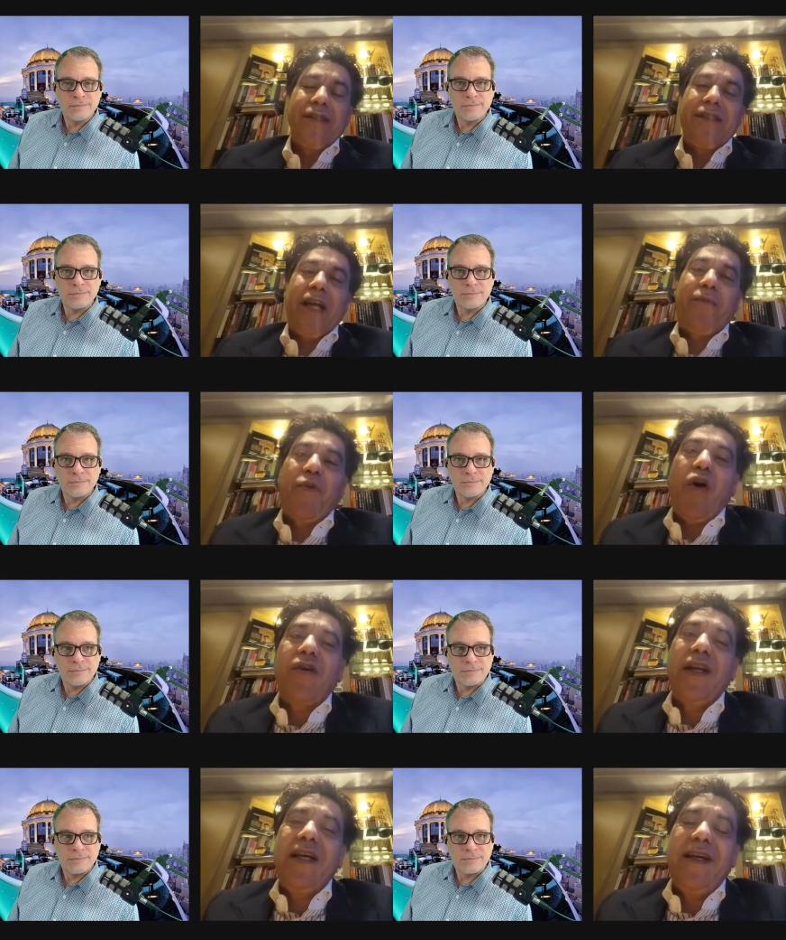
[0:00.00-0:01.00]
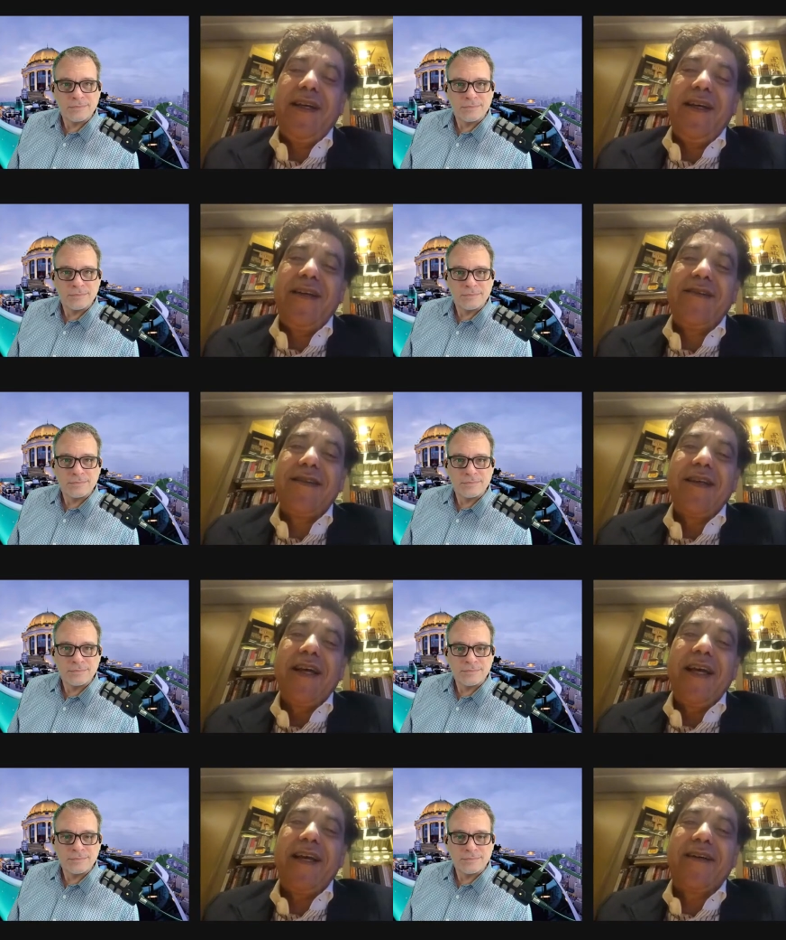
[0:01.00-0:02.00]
Speaker 1: that broccoli is
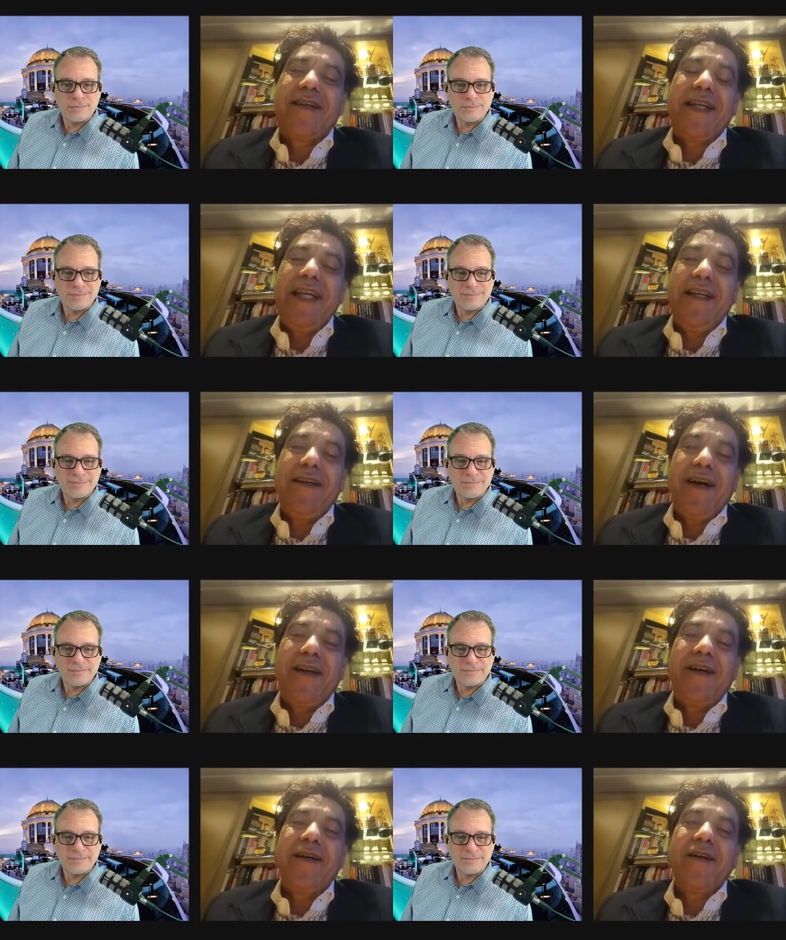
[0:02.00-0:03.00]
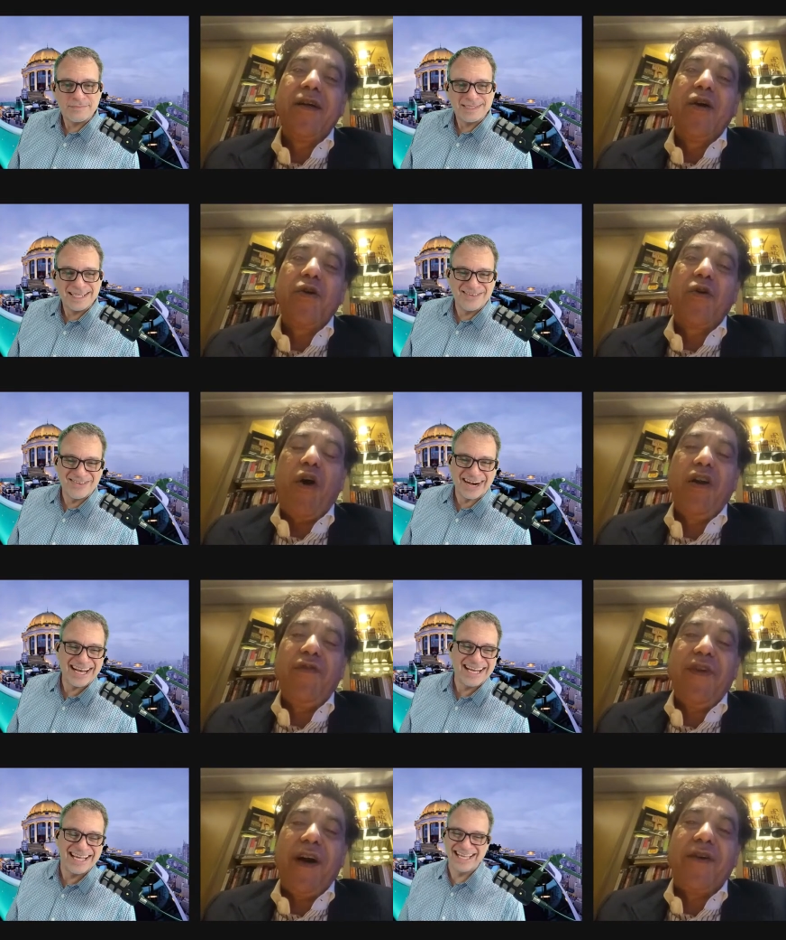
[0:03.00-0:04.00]
a green color
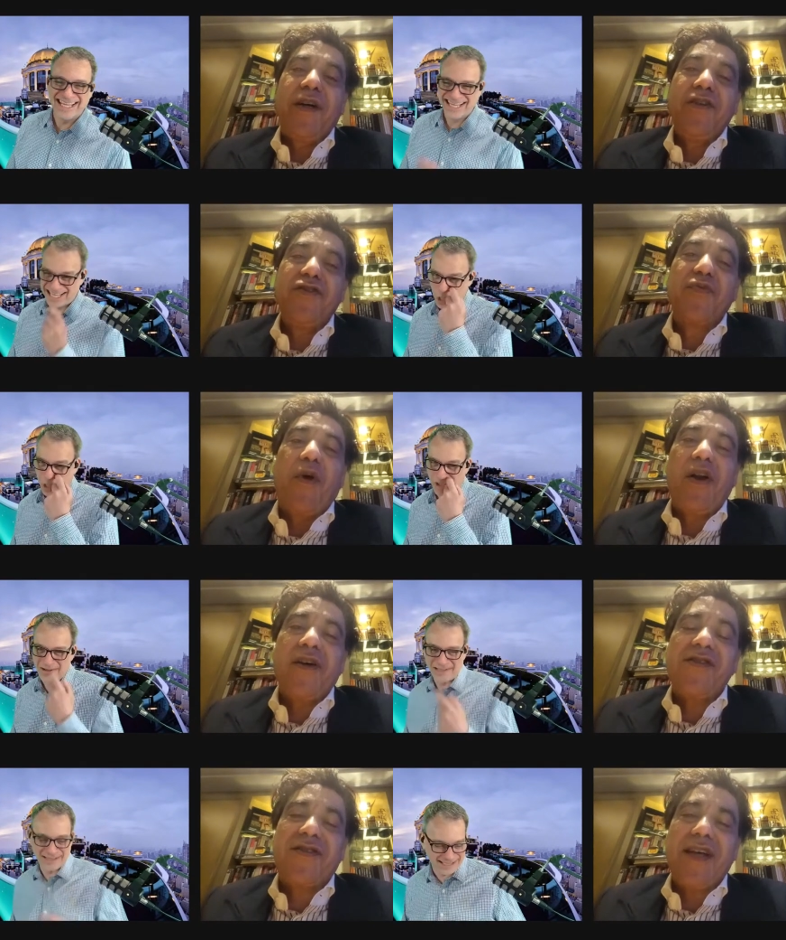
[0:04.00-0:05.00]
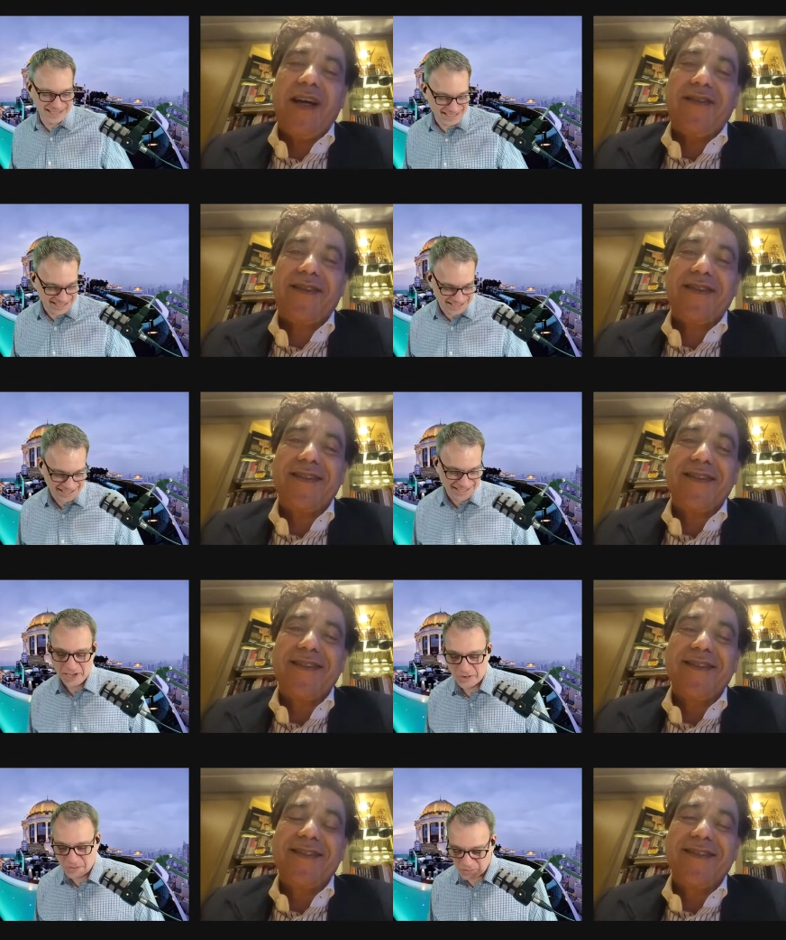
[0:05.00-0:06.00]
cauliflower smaller in size.
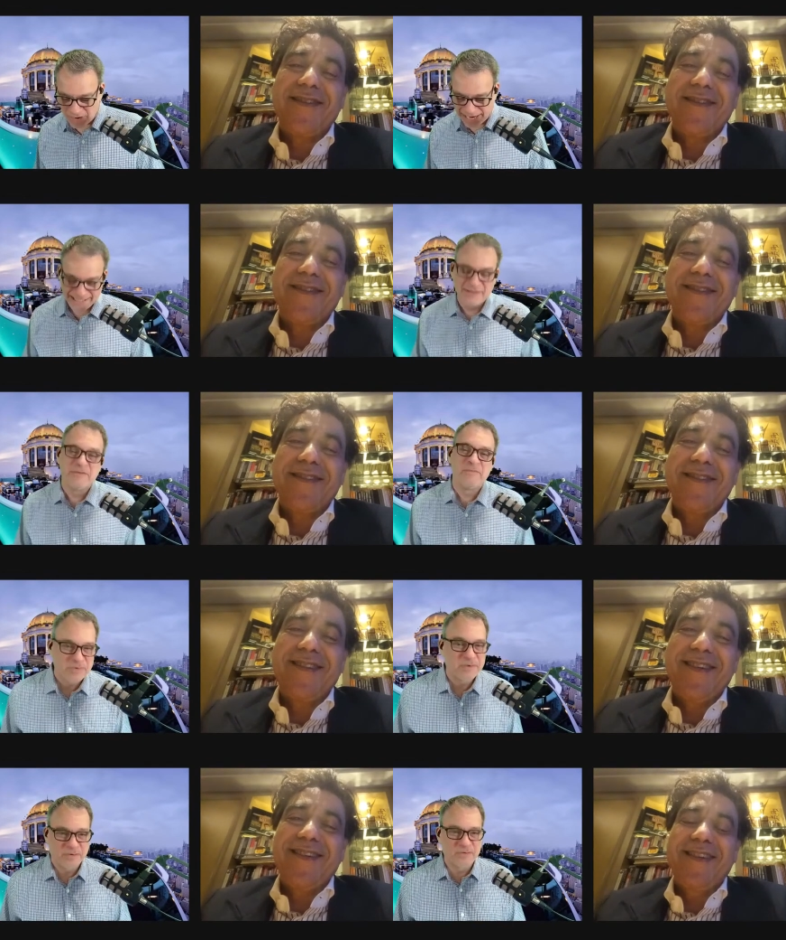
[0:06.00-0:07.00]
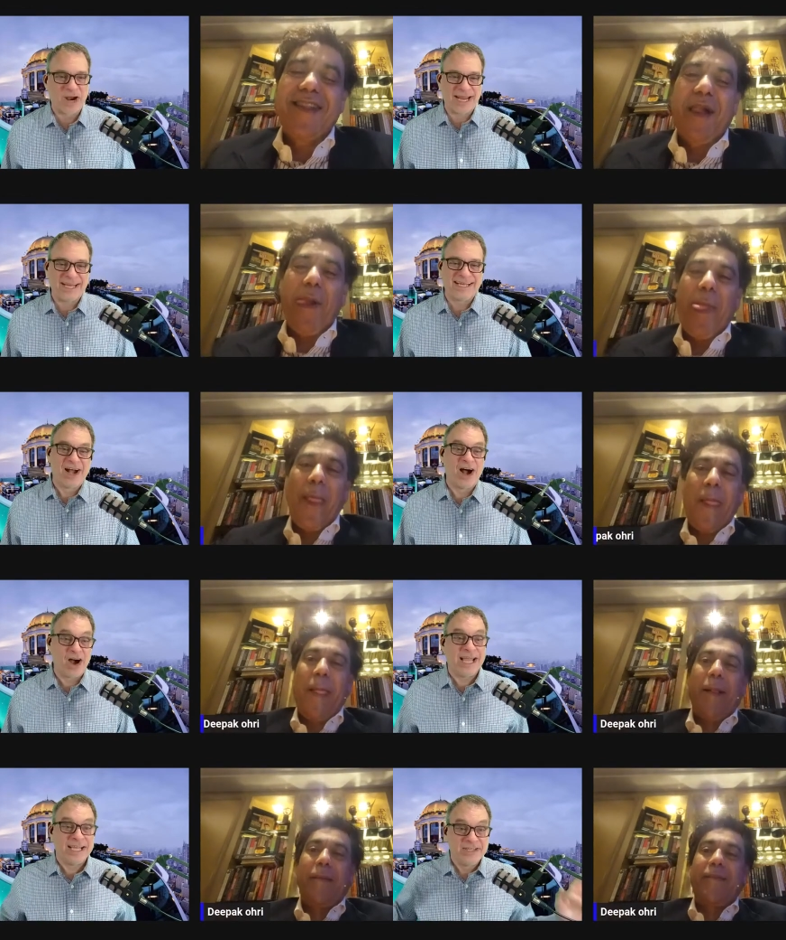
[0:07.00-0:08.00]
Speaker 2: Right. Right. All right.
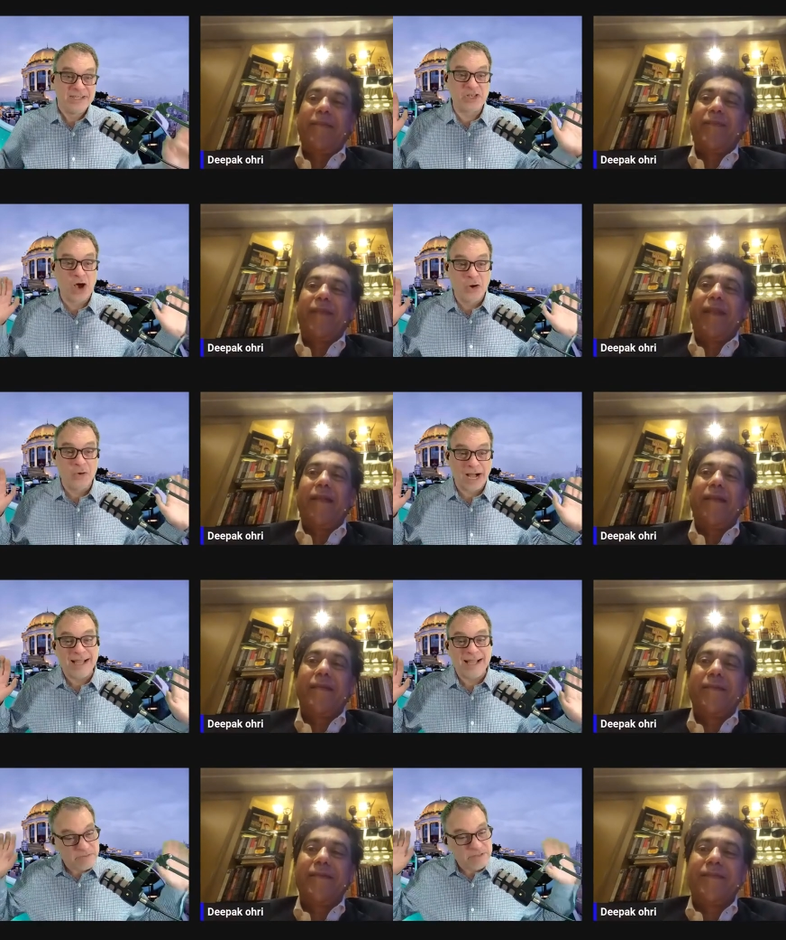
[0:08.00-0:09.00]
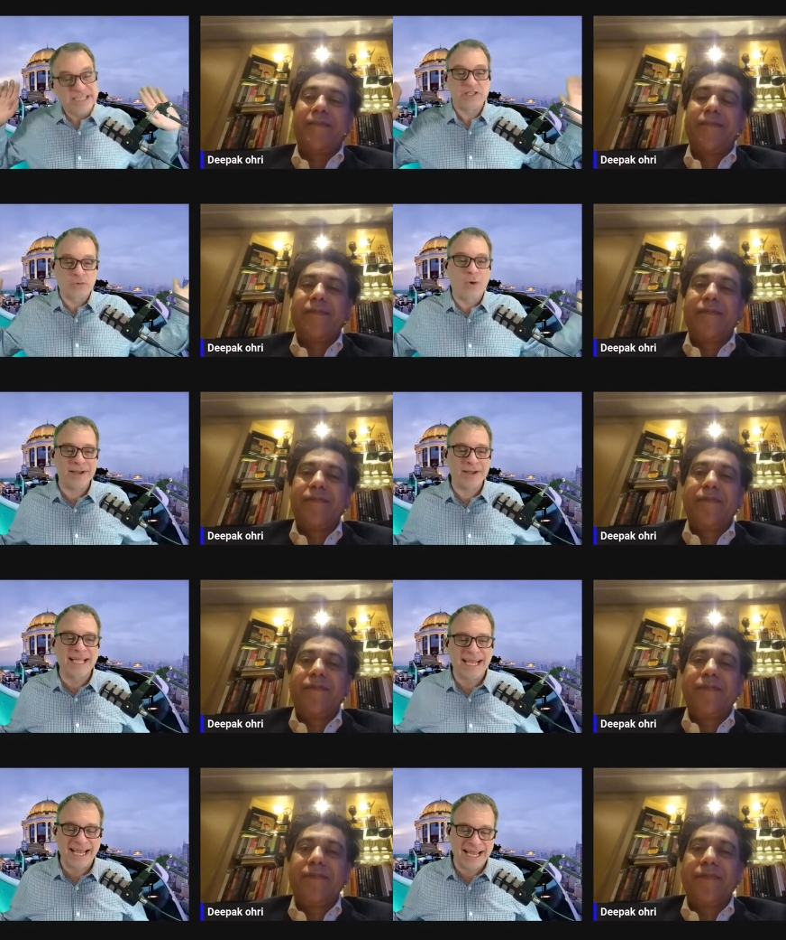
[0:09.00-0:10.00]
So uh, this is why I'm glad
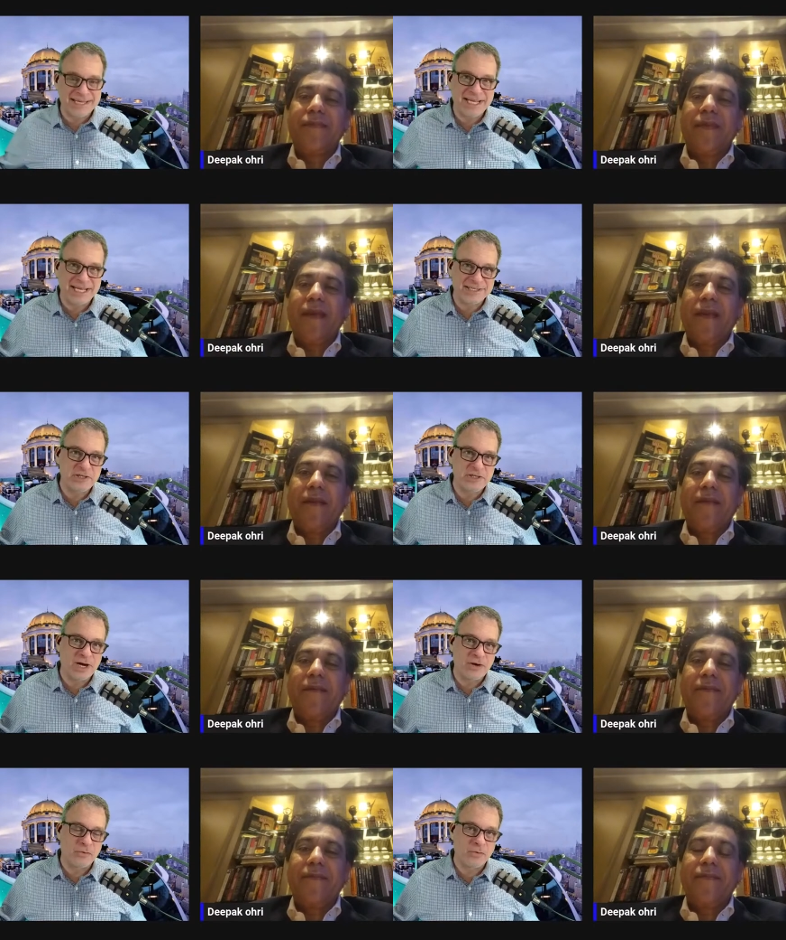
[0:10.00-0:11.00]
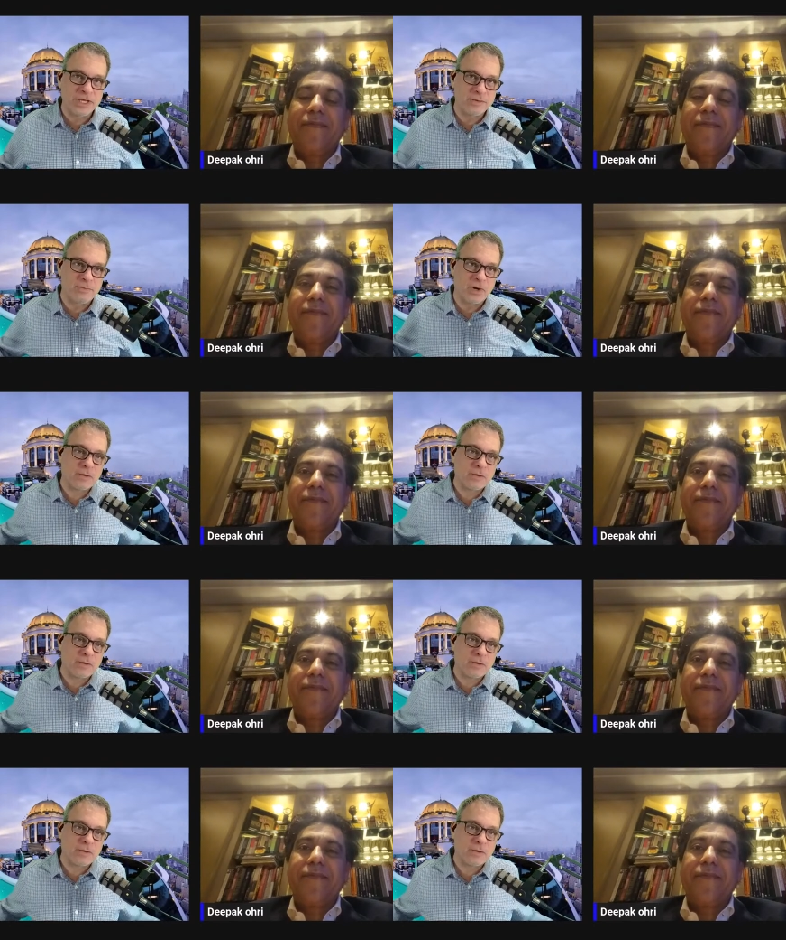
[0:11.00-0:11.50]
I had a chance to uh, read the book